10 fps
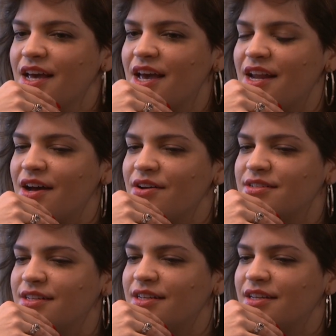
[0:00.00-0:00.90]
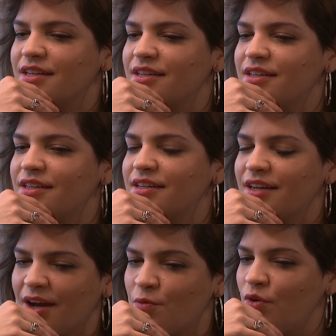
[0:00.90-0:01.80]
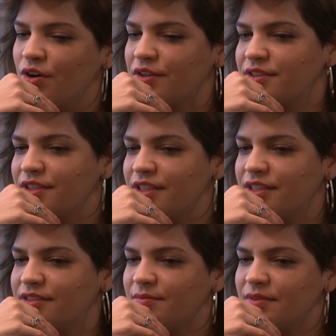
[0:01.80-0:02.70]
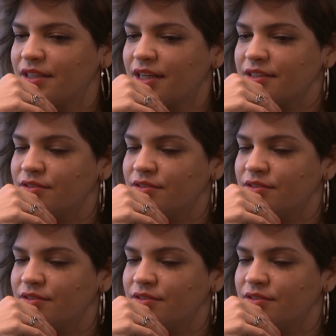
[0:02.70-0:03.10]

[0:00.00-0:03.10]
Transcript: And I was like, I want to study something that has